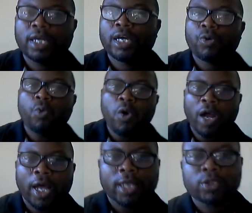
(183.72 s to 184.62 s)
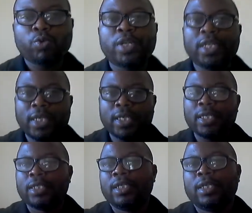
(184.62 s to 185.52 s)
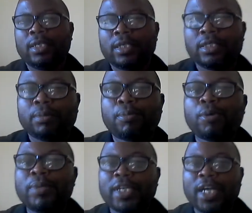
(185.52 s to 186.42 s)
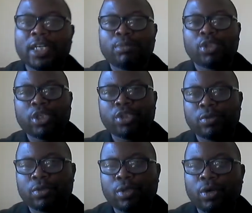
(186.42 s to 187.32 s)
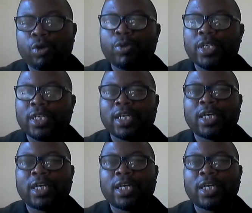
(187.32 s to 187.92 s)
workers within the public administrations or within an